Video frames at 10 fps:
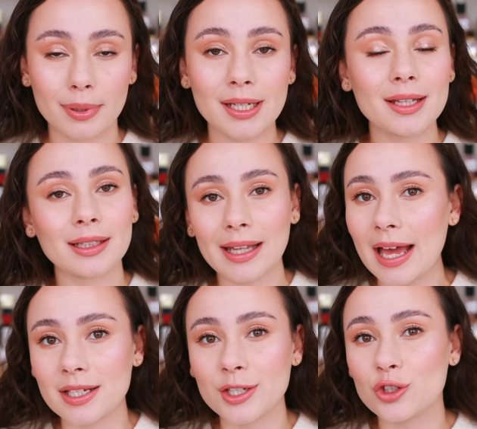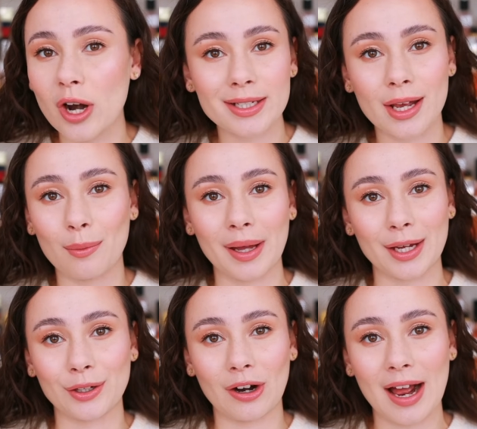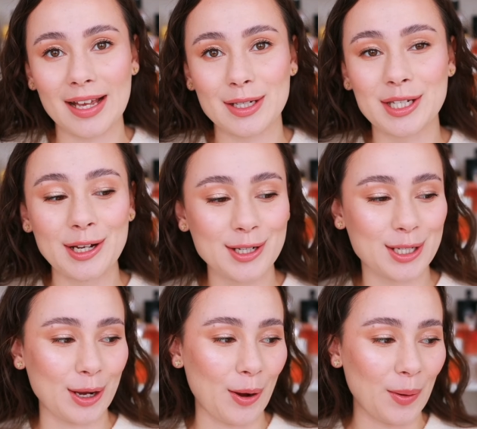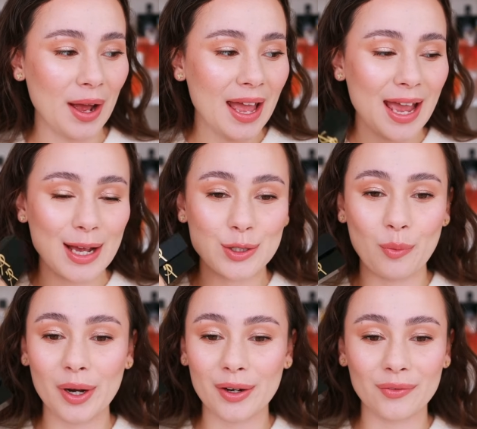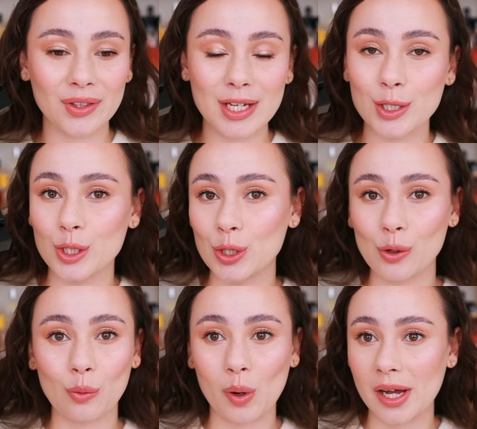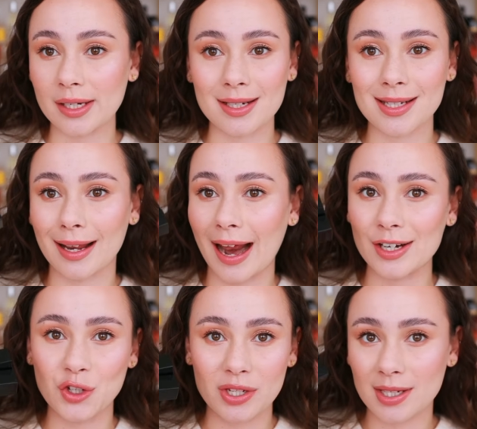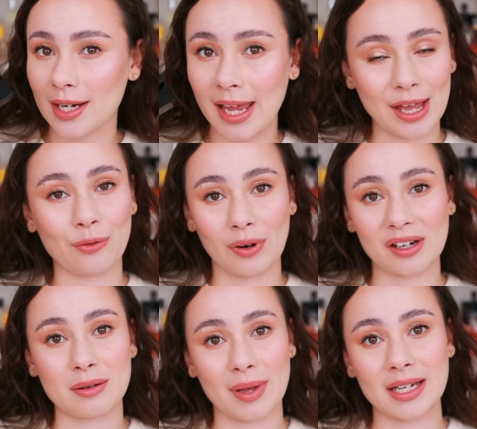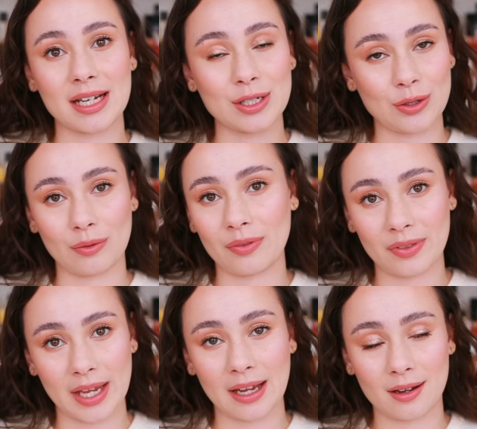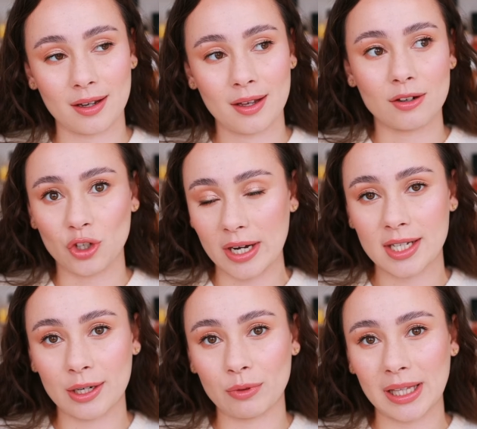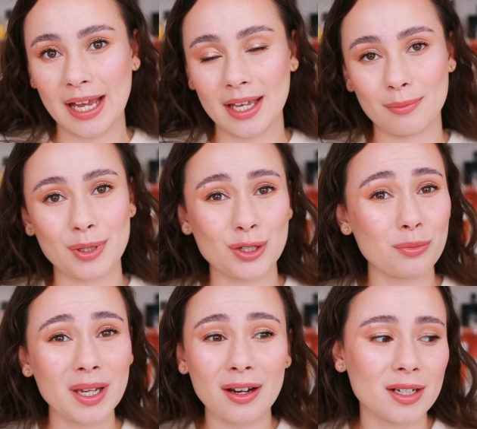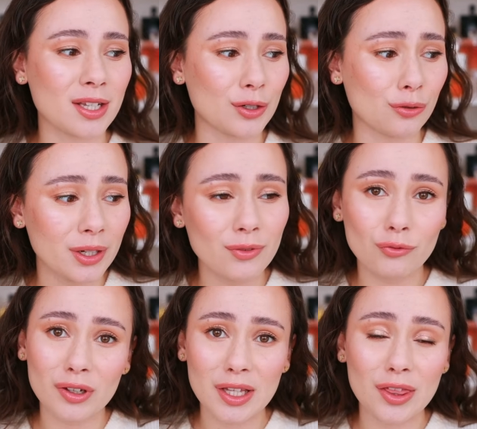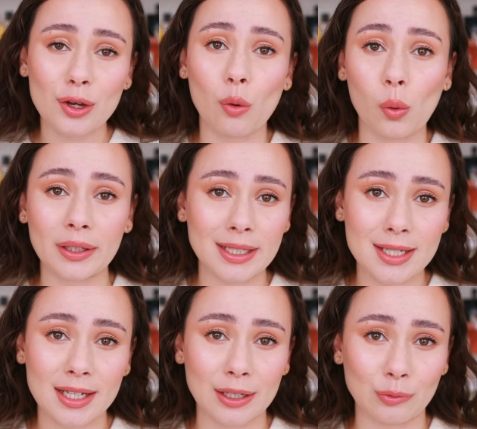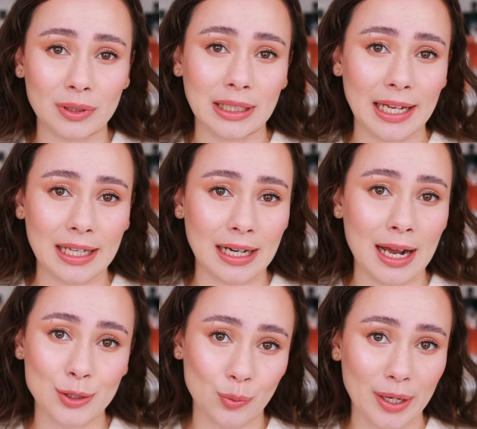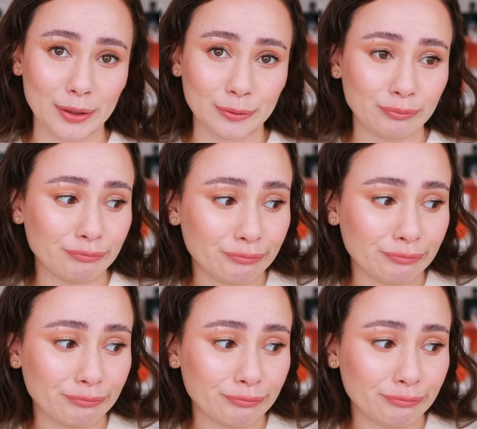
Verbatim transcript: But nonetheless, it dries out my under eyes. so it's one of these new ones that I just can't recommend, I don't think. Dry skin would like it, but to be honest, I don't even really think oily skin would like it as well.